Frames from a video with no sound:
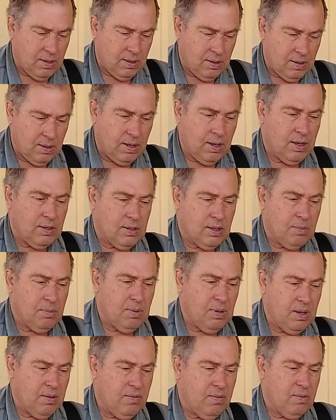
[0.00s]
Yes, I
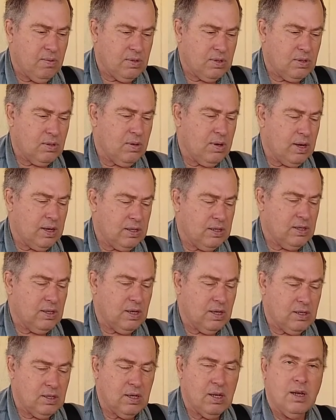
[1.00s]
believe it was
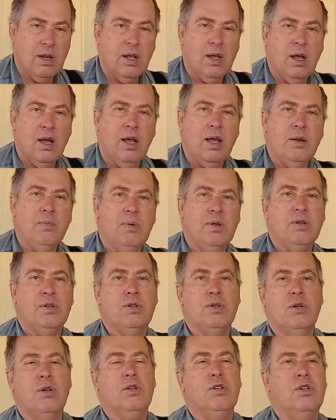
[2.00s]
Craigslist. I had been
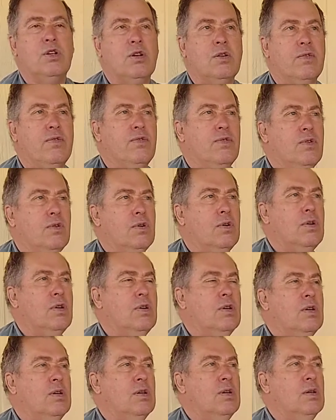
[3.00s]
searching for
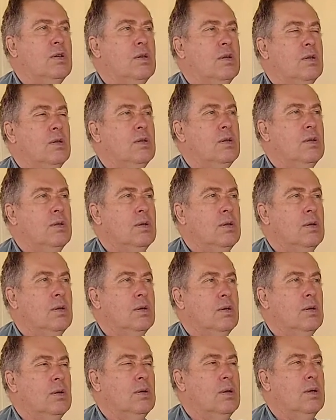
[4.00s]

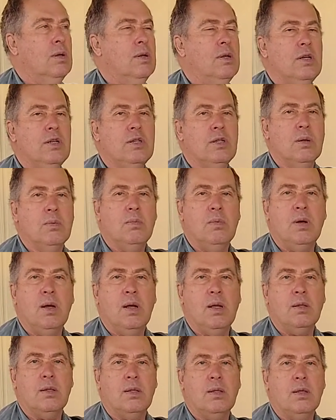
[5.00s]
at least a
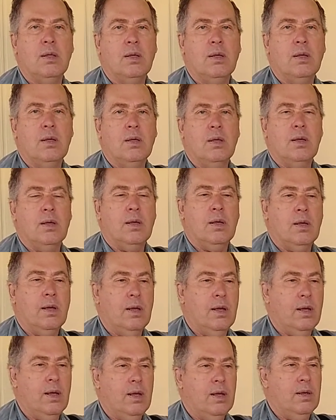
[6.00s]
month,
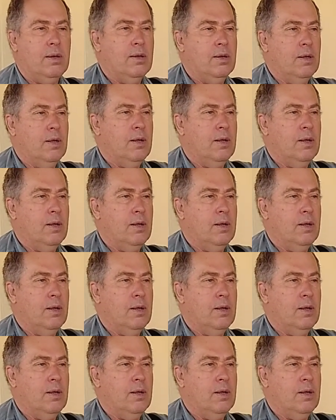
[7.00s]
and